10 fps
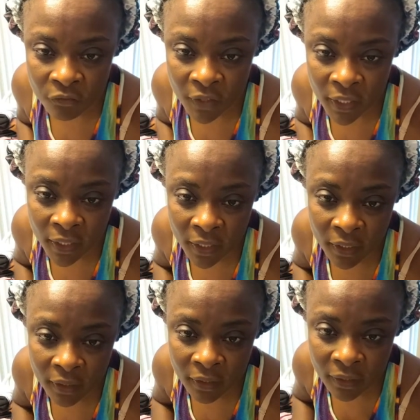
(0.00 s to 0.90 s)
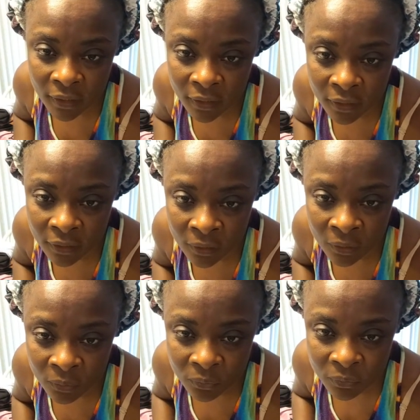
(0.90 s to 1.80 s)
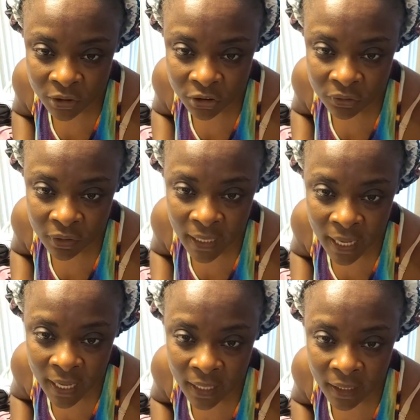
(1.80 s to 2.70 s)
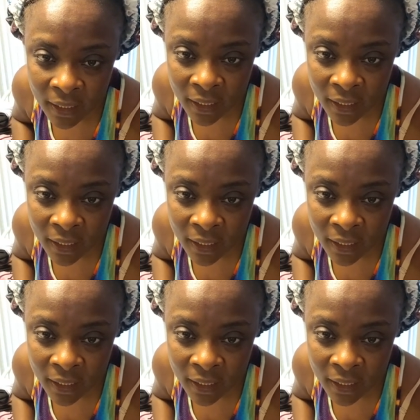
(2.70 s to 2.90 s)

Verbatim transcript: Say, what you got?